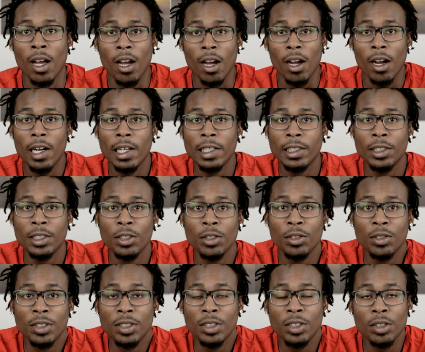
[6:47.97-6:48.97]
Alright,
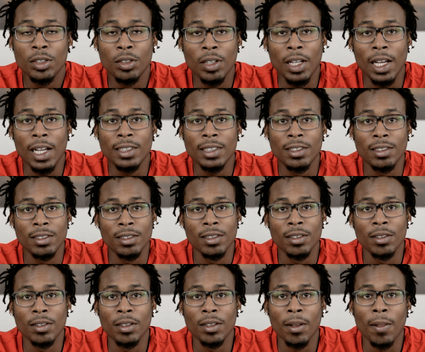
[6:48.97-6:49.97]
dudes and dudettes.
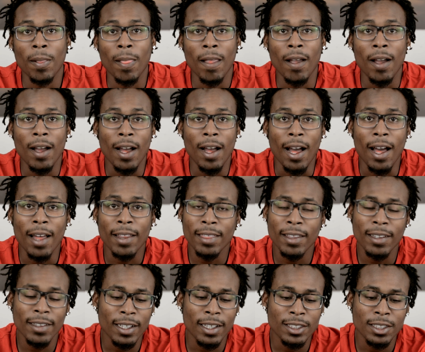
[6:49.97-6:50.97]
I
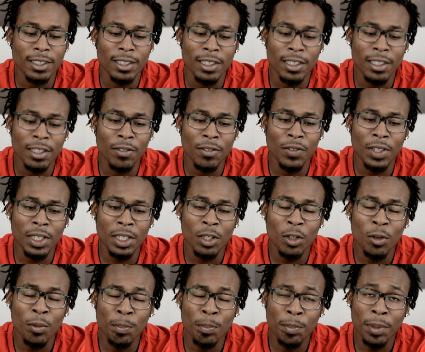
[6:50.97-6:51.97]
think that's the end of the
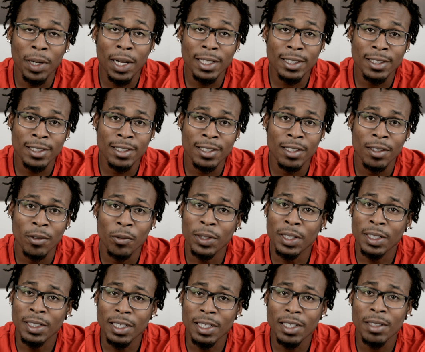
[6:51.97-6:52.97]
video, but we
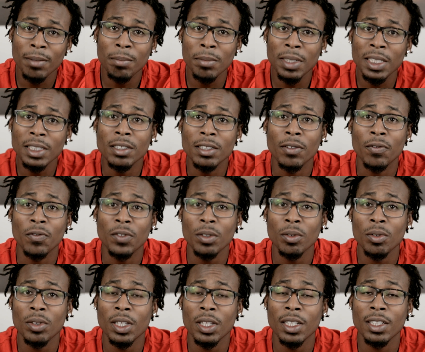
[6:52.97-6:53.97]
did miss a
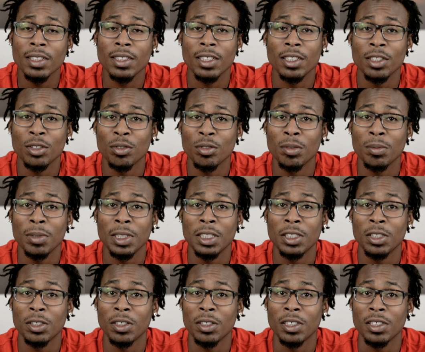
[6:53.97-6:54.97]
few things. I just want to make
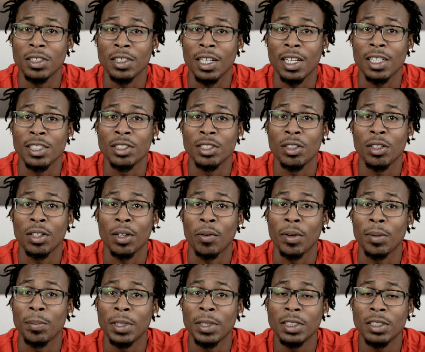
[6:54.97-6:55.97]
sure that you guys know that
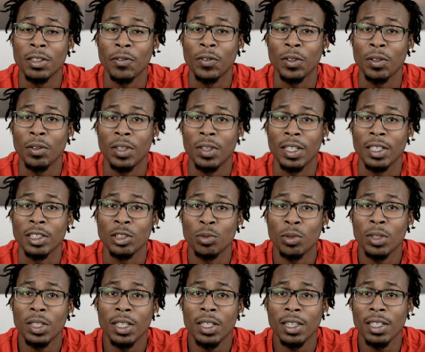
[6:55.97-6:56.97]
we missed a few things.
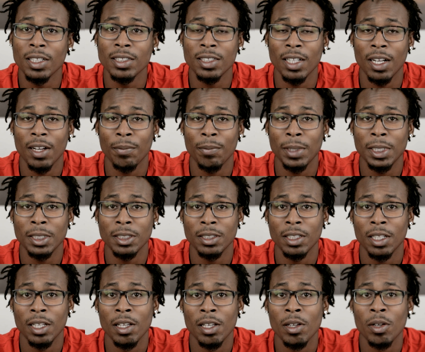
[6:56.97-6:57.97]
One of the things that I missed
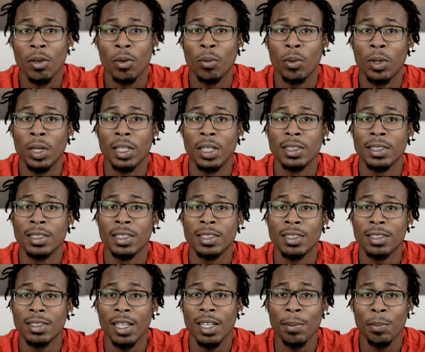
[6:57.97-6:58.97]
was the
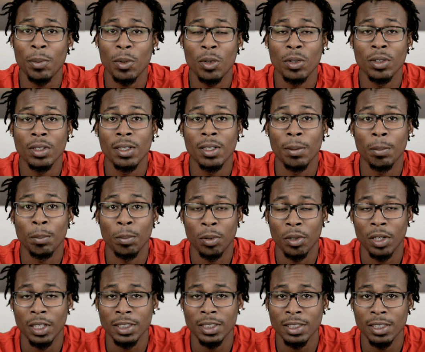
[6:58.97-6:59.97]
step on
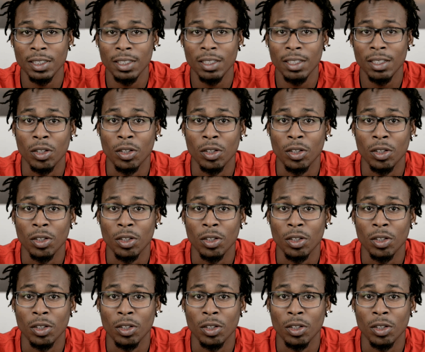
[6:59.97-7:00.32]
compressing